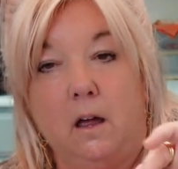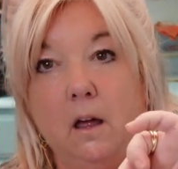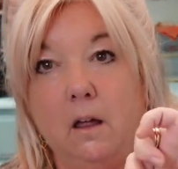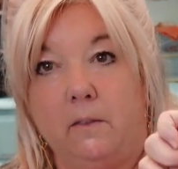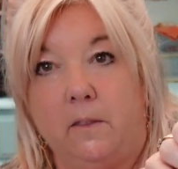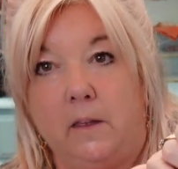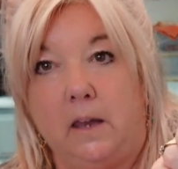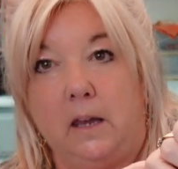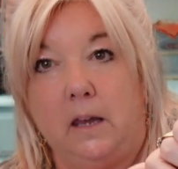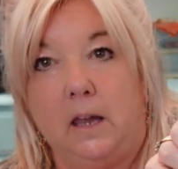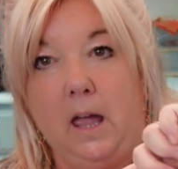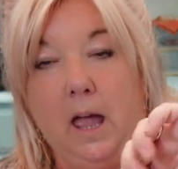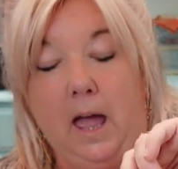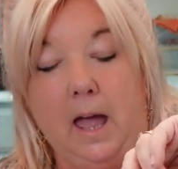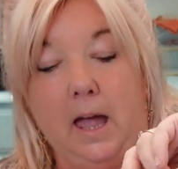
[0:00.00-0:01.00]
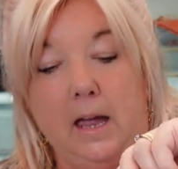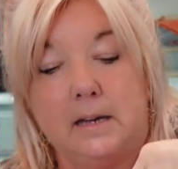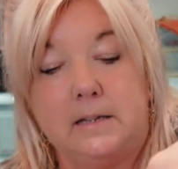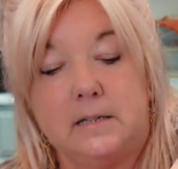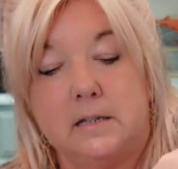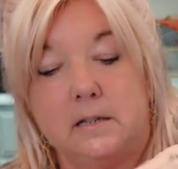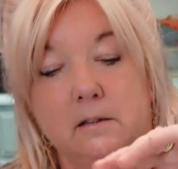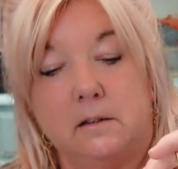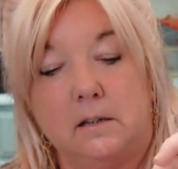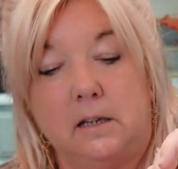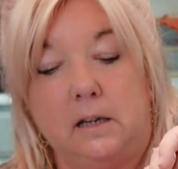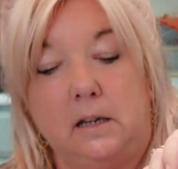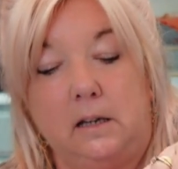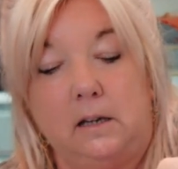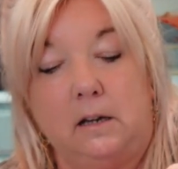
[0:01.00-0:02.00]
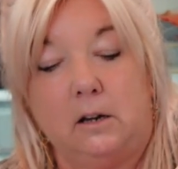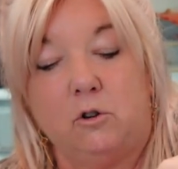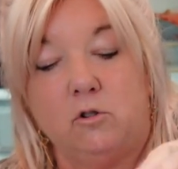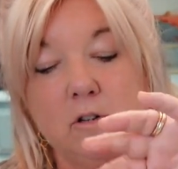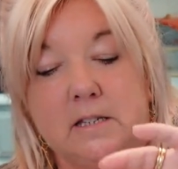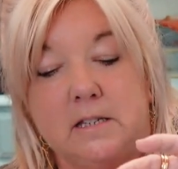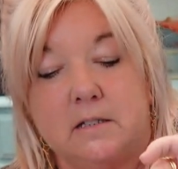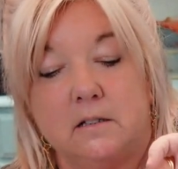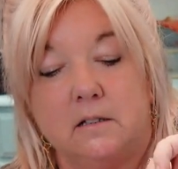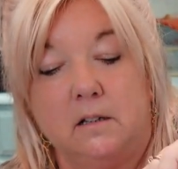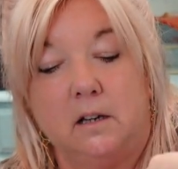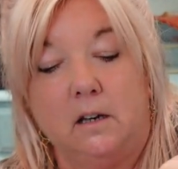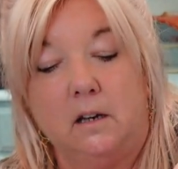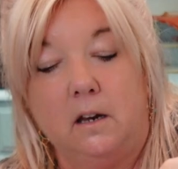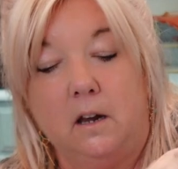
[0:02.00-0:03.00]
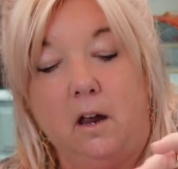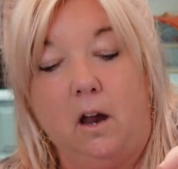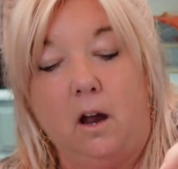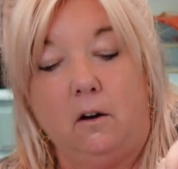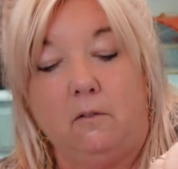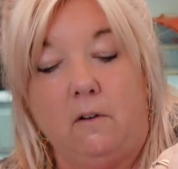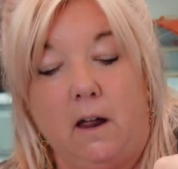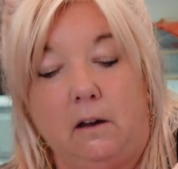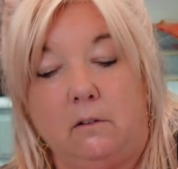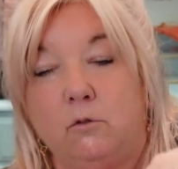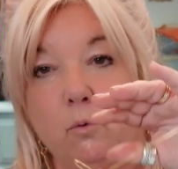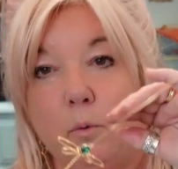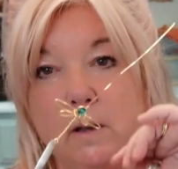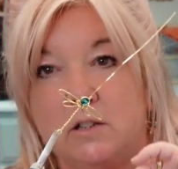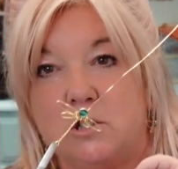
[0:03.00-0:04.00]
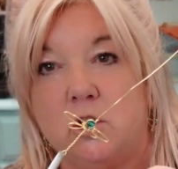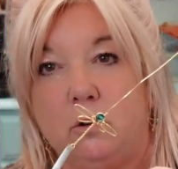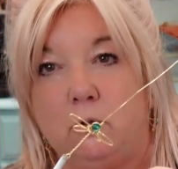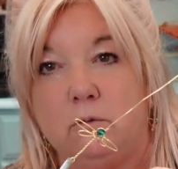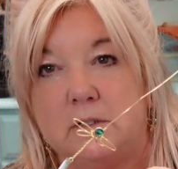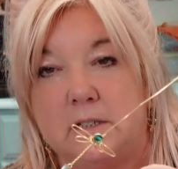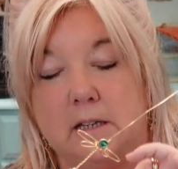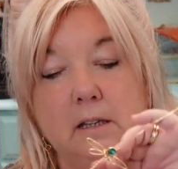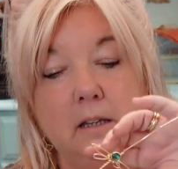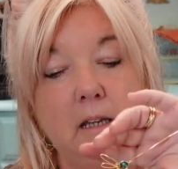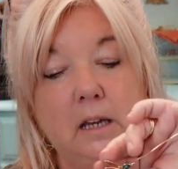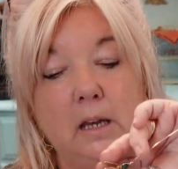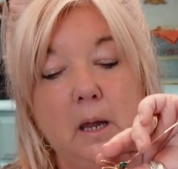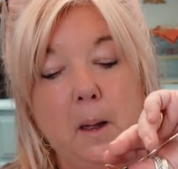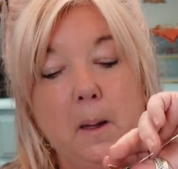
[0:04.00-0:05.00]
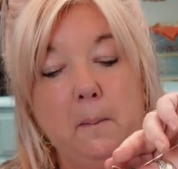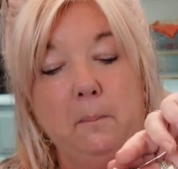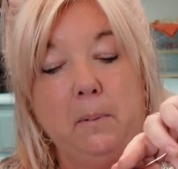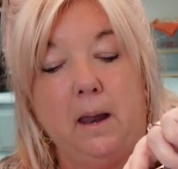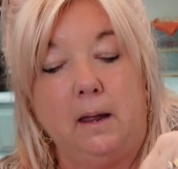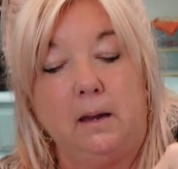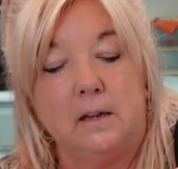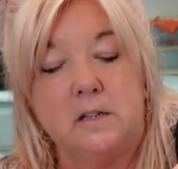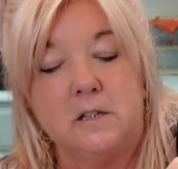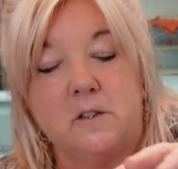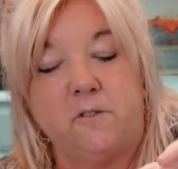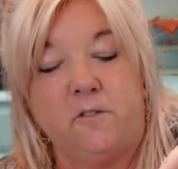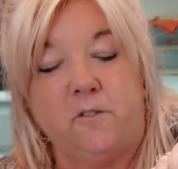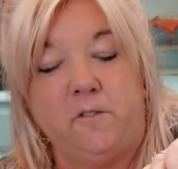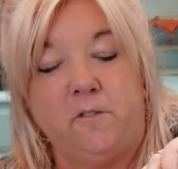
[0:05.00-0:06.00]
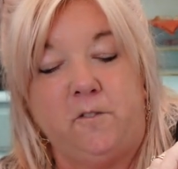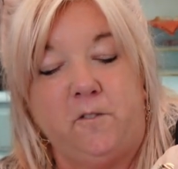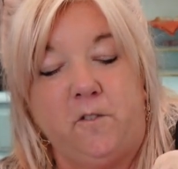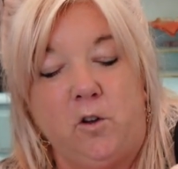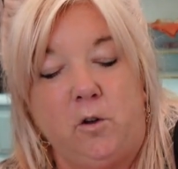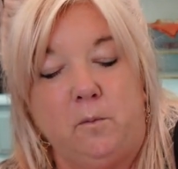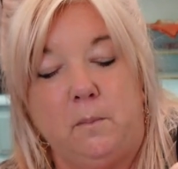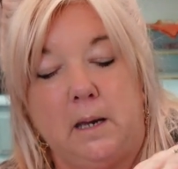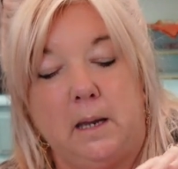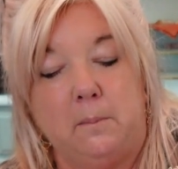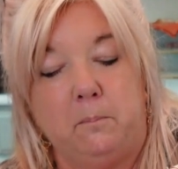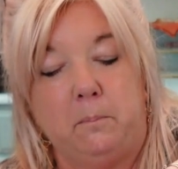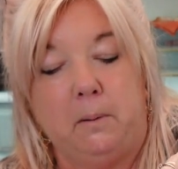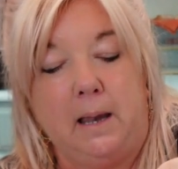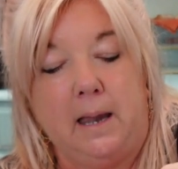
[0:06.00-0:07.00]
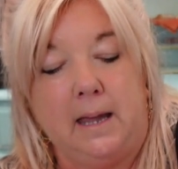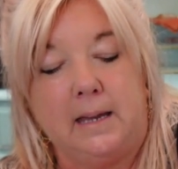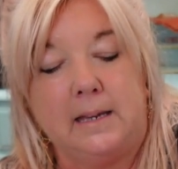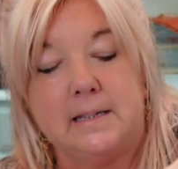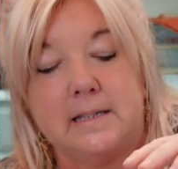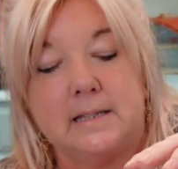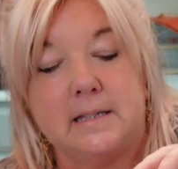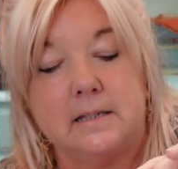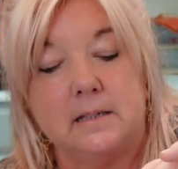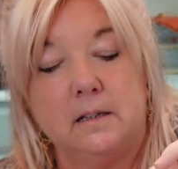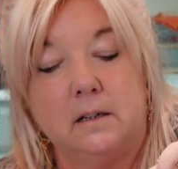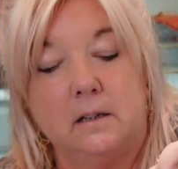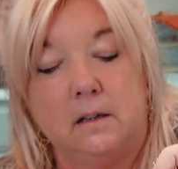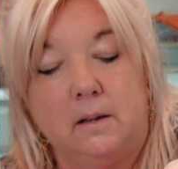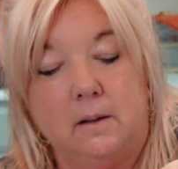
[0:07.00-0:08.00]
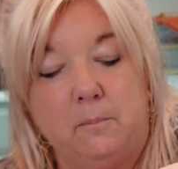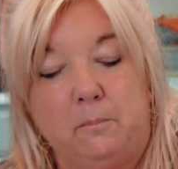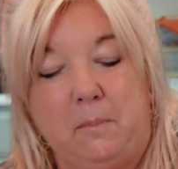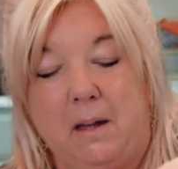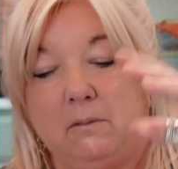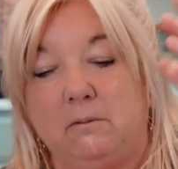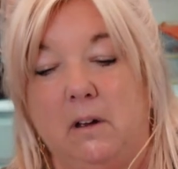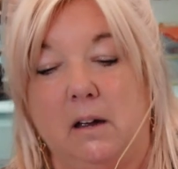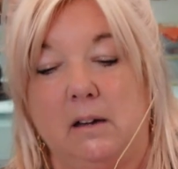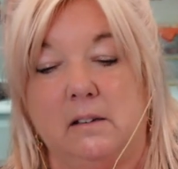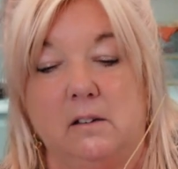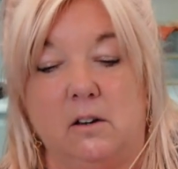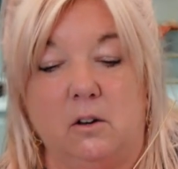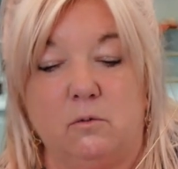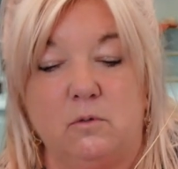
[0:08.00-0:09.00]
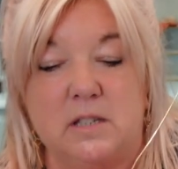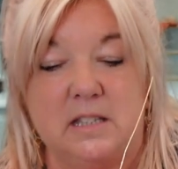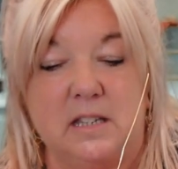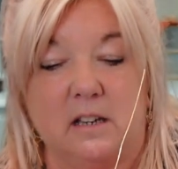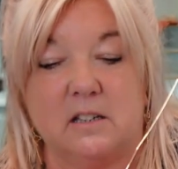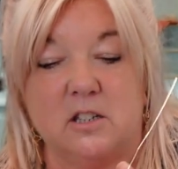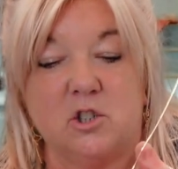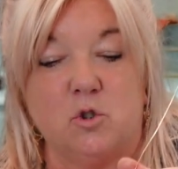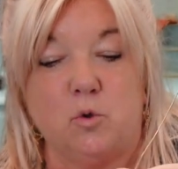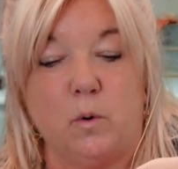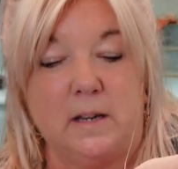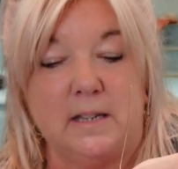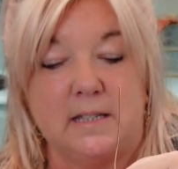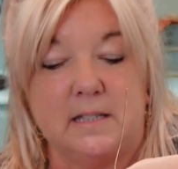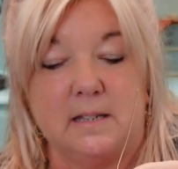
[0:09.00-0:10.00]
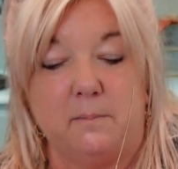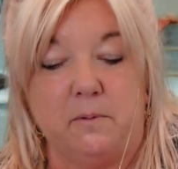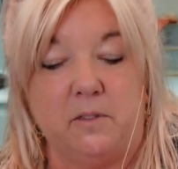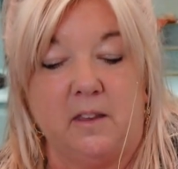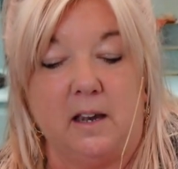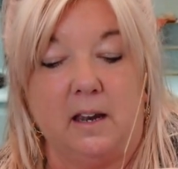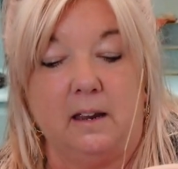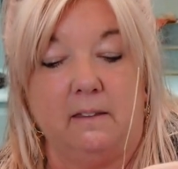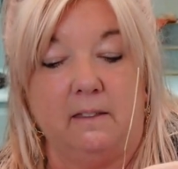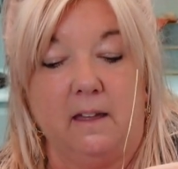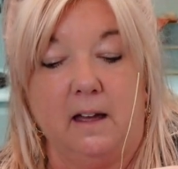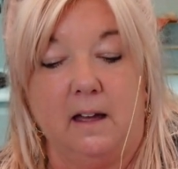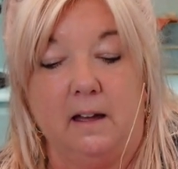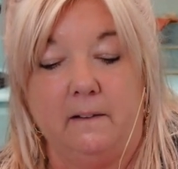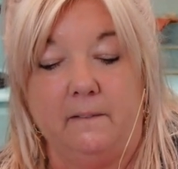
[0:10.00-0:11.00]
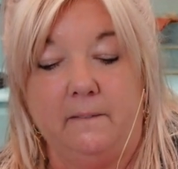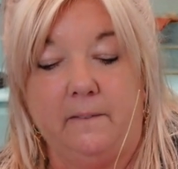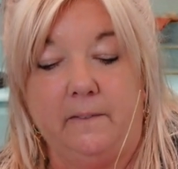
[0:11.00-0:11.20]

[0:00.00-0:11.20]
the head, the crystal, around whilst holding the pliers firmly in place. About, I don't know, 6 twists, something like that,